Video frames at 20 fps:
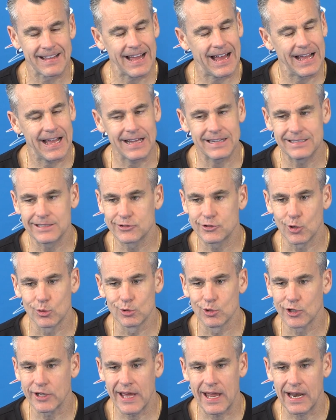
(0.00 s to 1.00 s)
I, I just
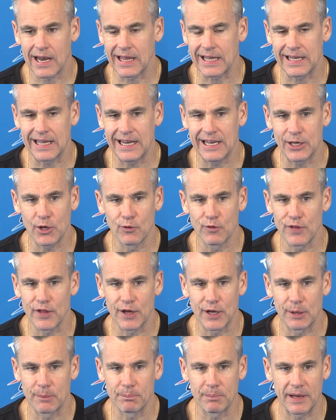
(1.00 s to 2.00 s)
don't look at it like getting over the
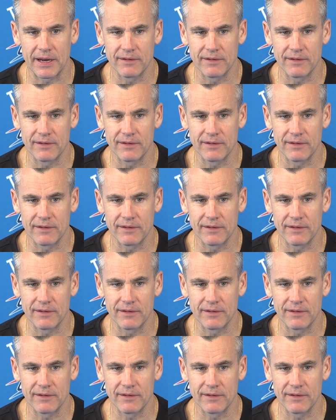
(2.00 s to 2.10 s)
hump.